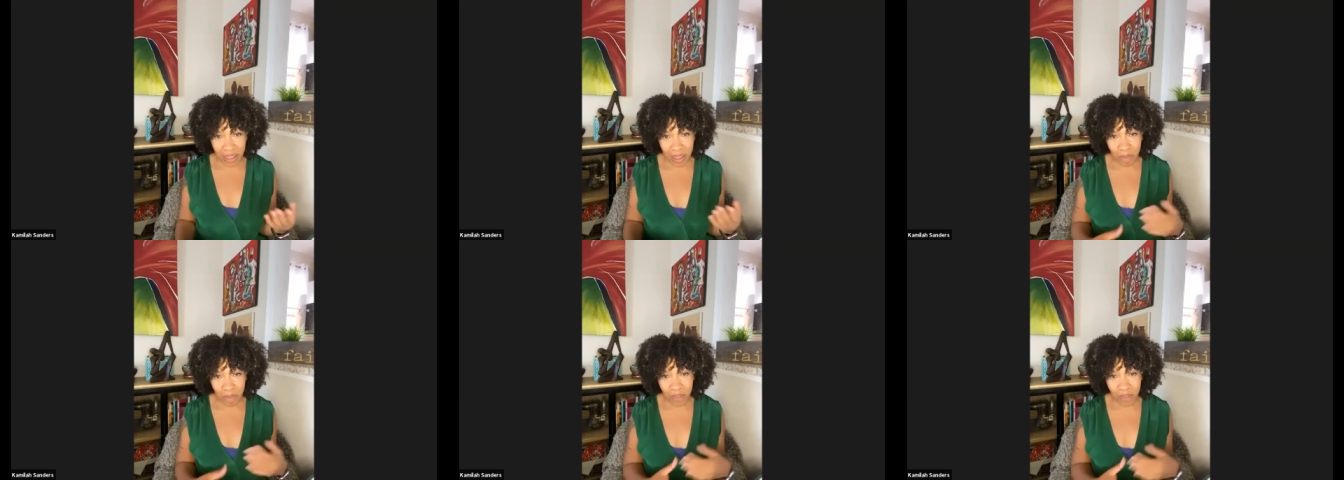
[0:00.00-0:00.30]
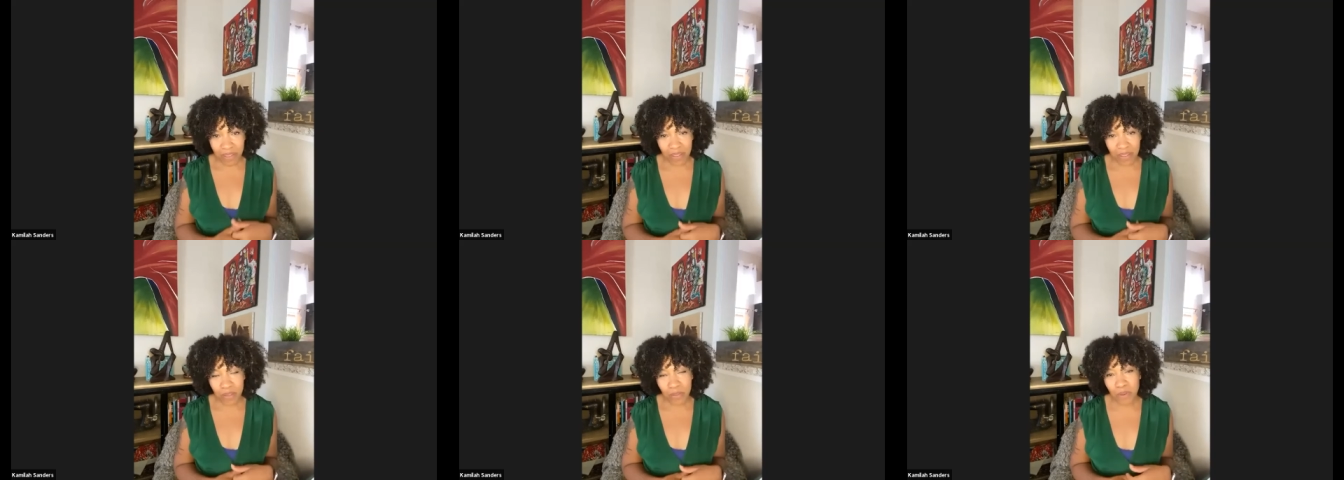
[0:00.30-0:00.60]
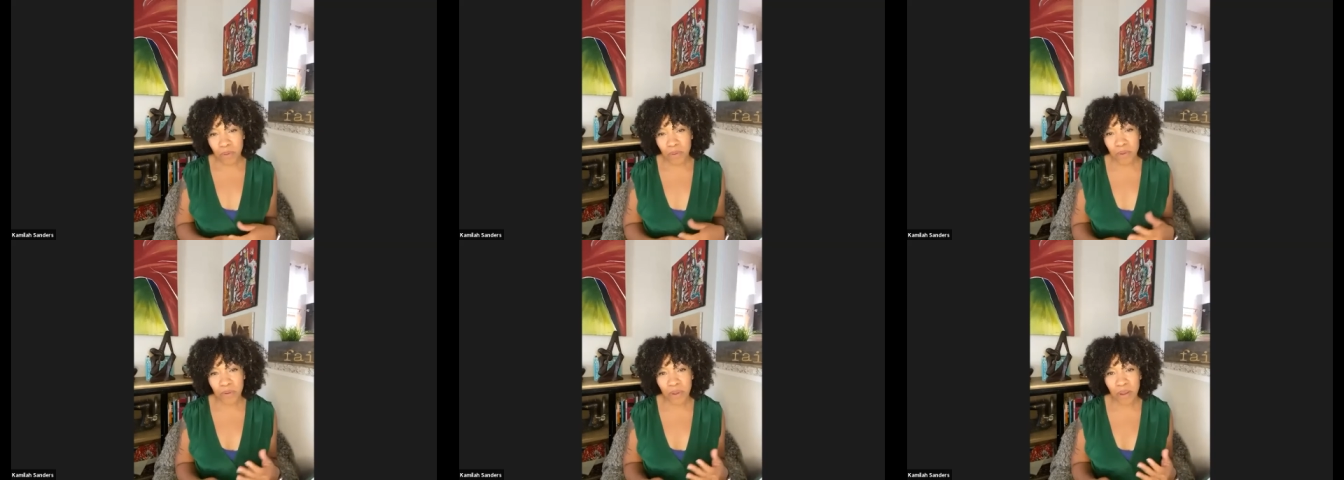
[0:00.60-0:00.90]
So I see
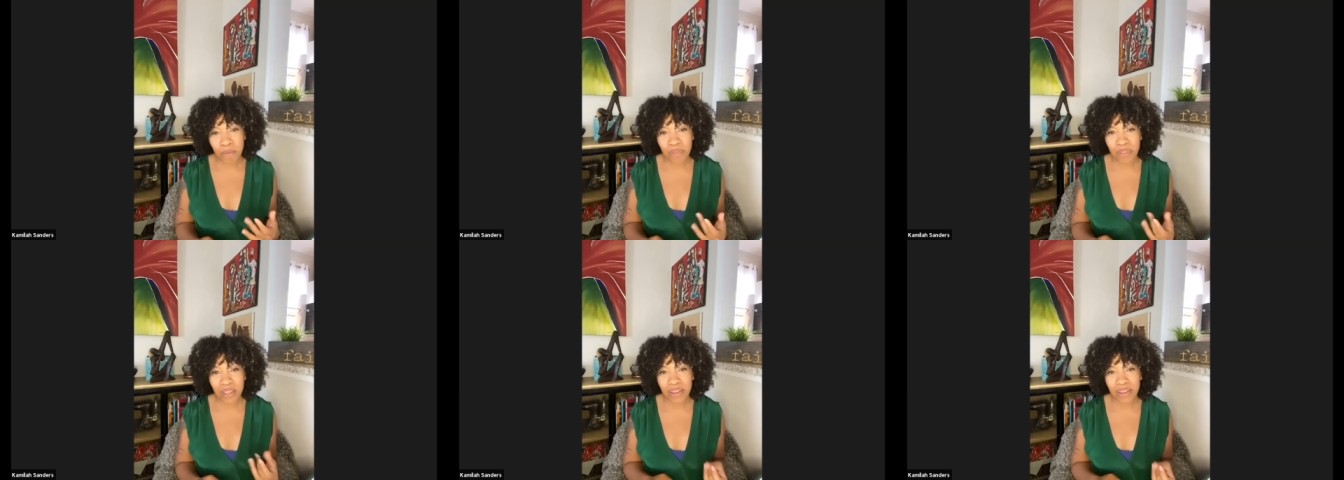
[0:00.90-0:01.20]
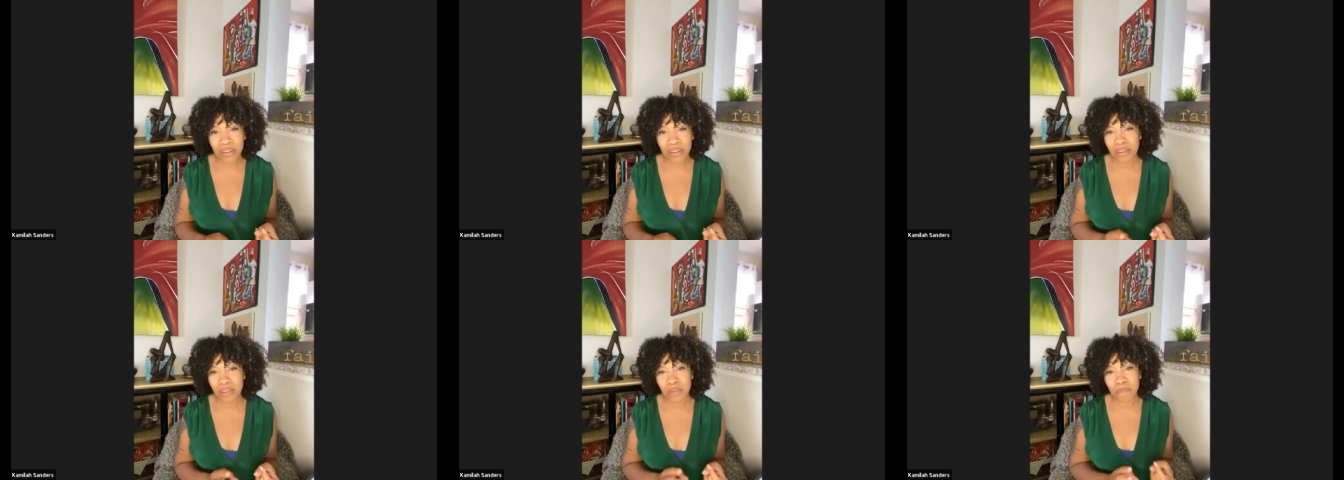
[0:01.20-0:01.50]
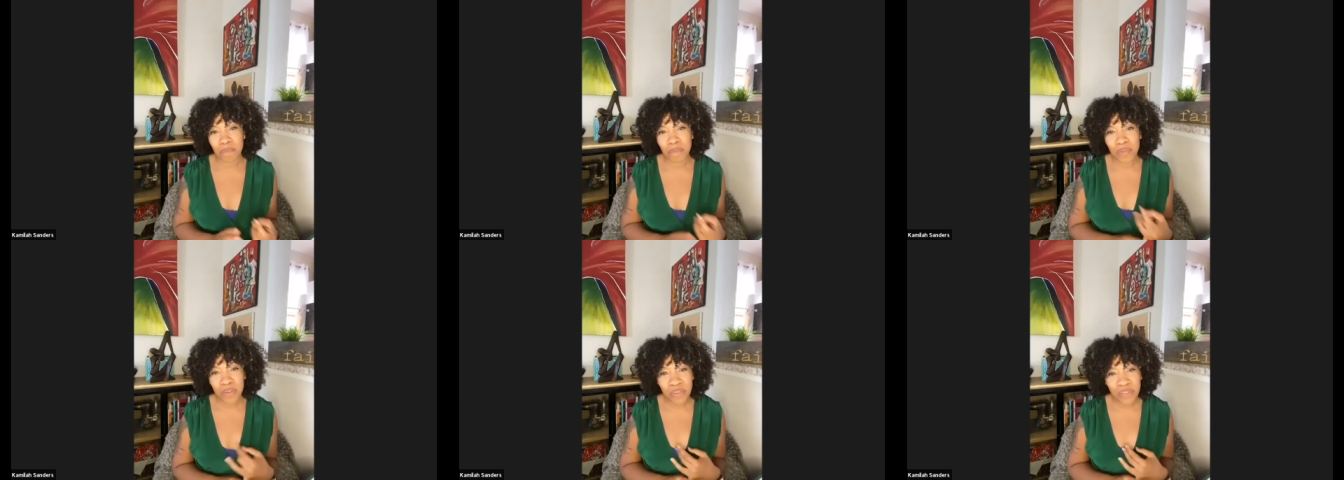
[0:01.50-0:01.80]
from your website you
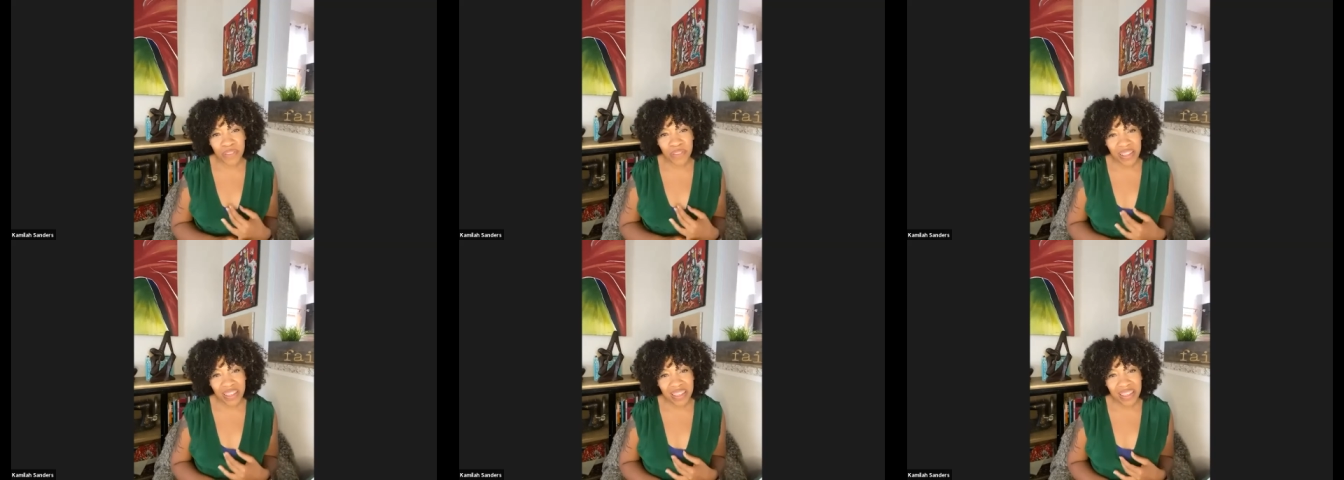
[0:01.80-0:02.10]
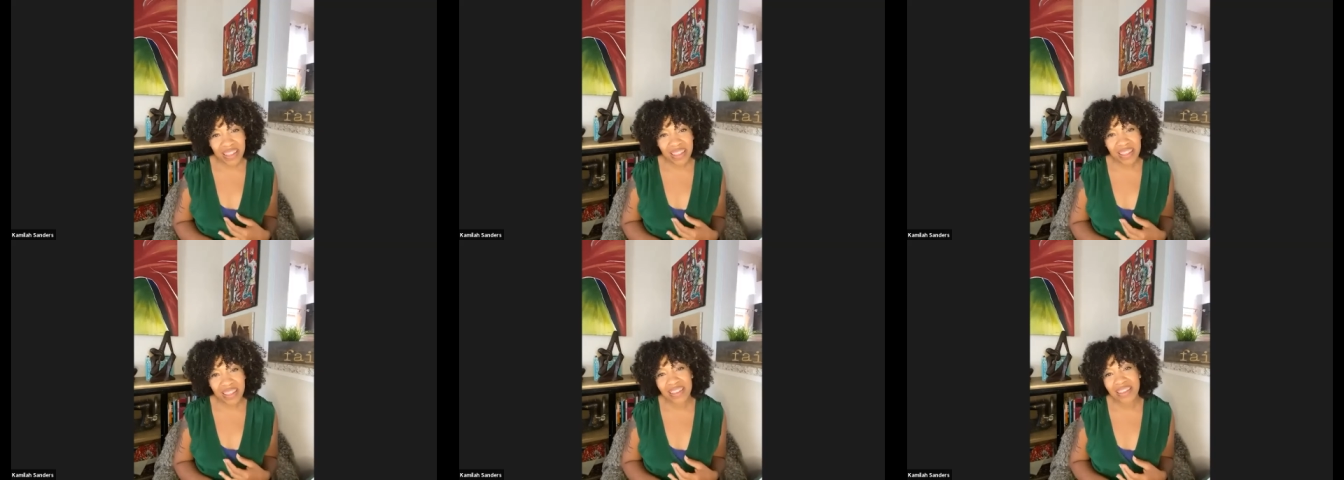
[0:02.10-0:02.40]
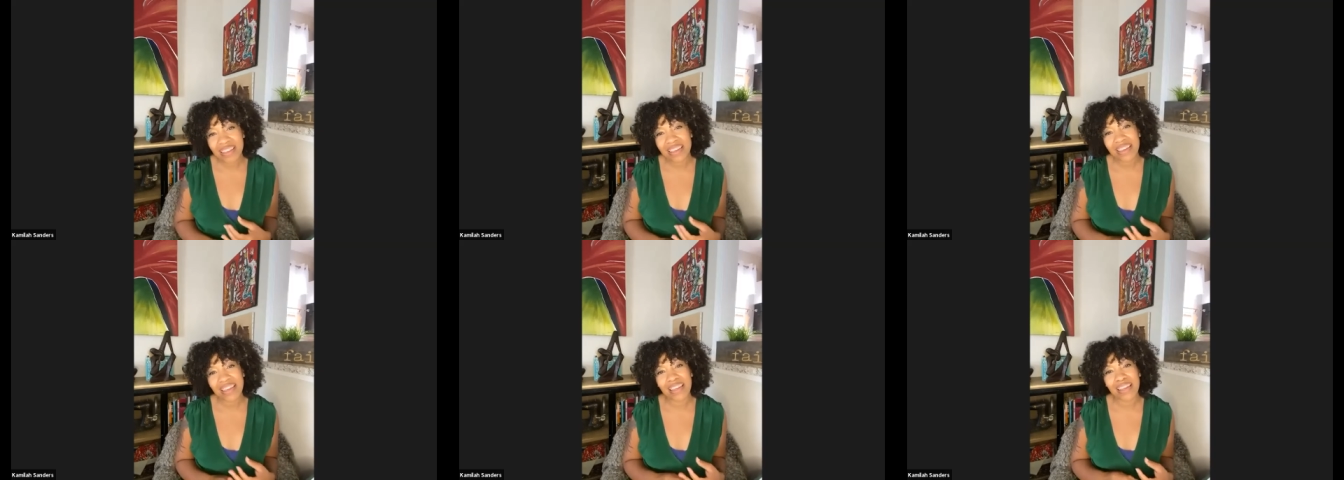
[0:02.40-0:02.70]
do
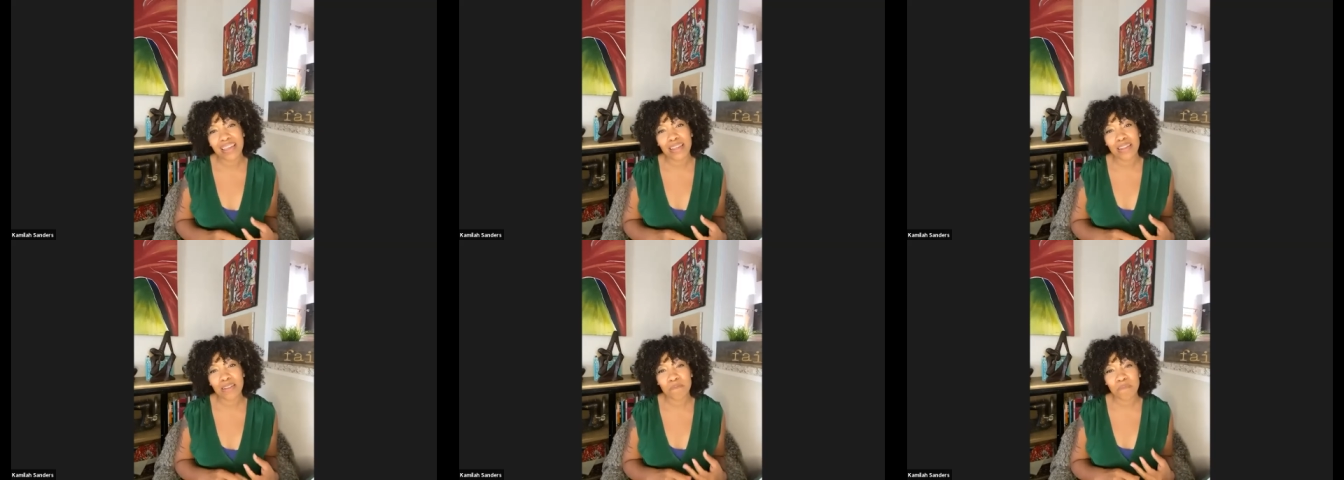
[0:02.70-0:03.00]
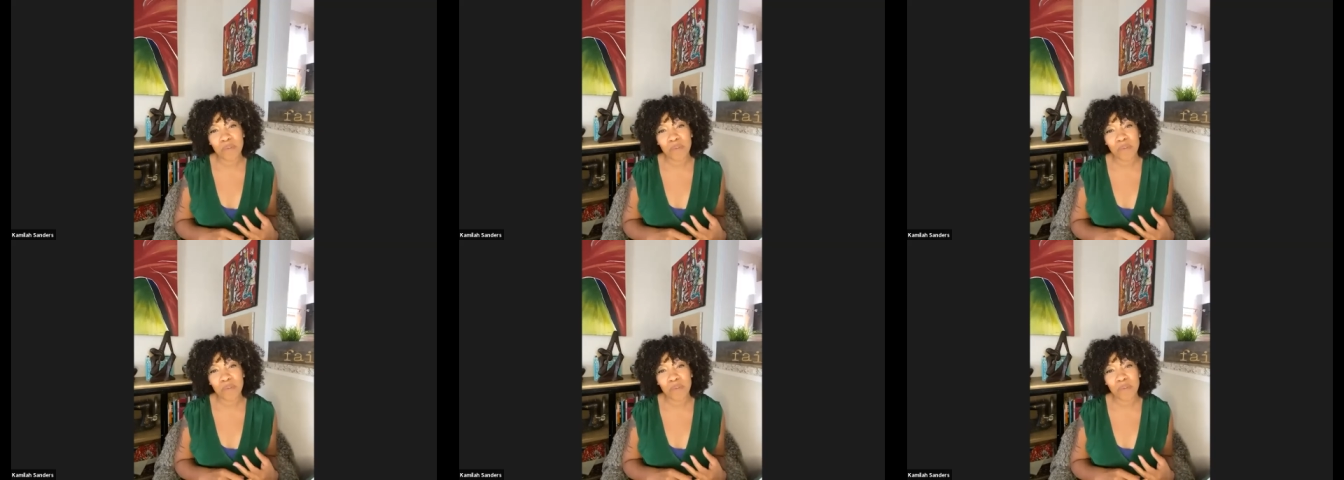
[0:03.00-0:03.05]
music and